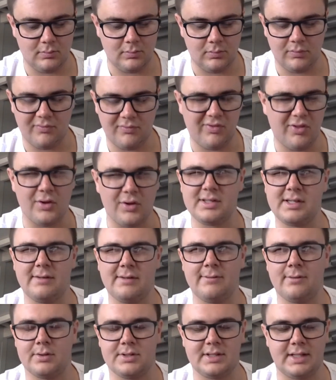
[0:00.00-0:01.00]

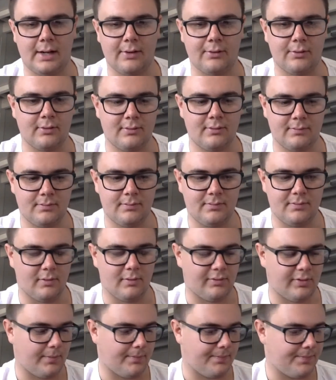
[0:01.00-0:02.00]
1,400 of
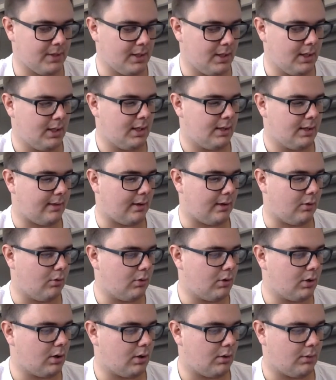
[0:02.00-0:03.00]
them, they all
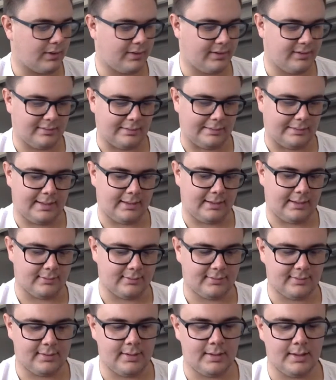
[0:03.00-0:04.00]
got one of these letters
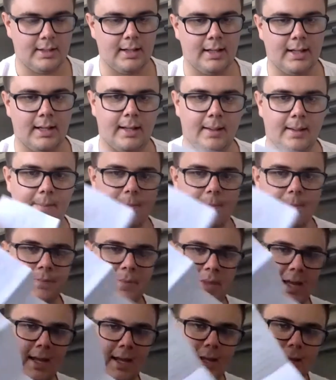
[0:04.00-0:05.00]

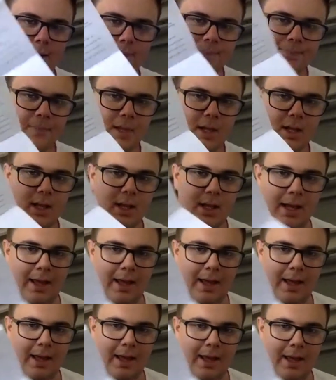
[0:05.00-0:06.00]
here. And
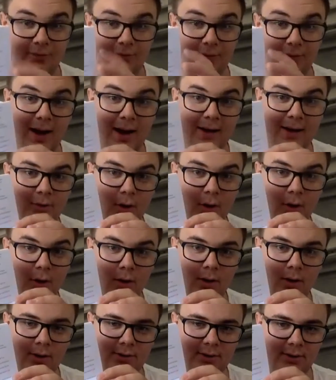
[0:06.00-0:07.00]
there's
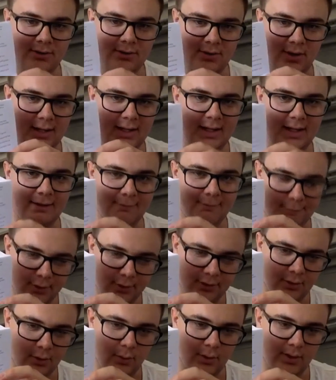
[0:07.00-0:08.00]
$5 inside every
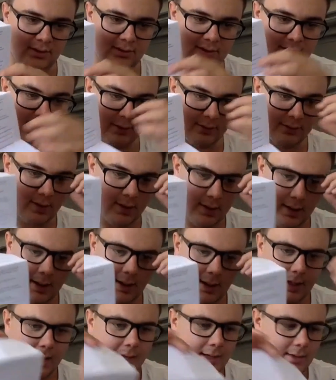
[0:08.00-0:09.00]
single one of these letters.
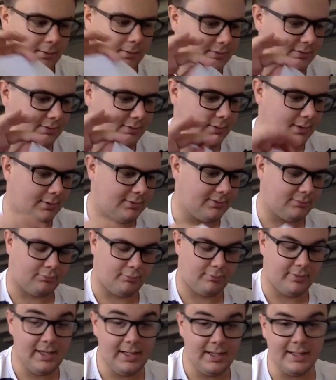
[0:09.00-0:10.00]
And it was
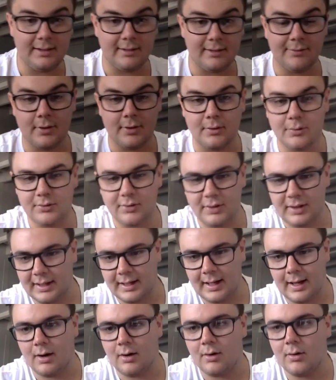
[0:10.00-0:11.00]
really difficult to get
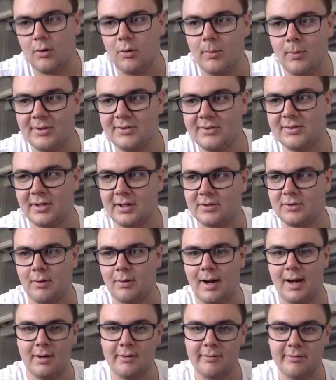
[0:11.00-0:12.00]
out almost
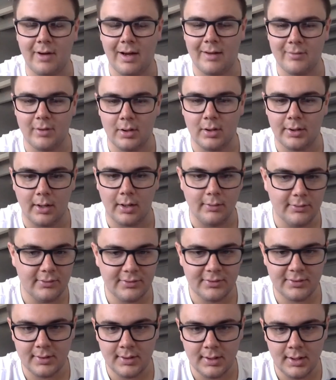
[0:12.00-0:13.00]
$6,000 of $5 notes,
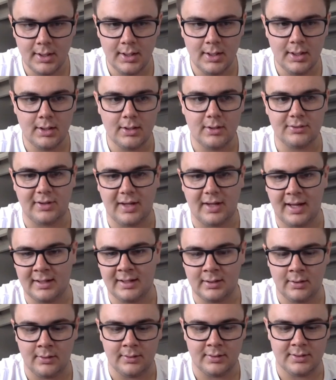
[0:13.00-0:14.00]
because I had to
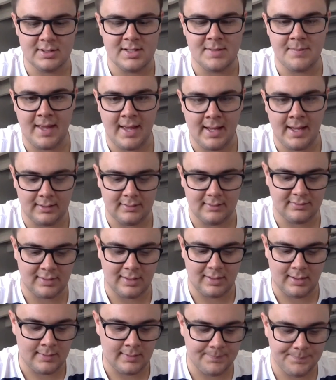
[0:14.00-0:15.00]
go into the bank and just say,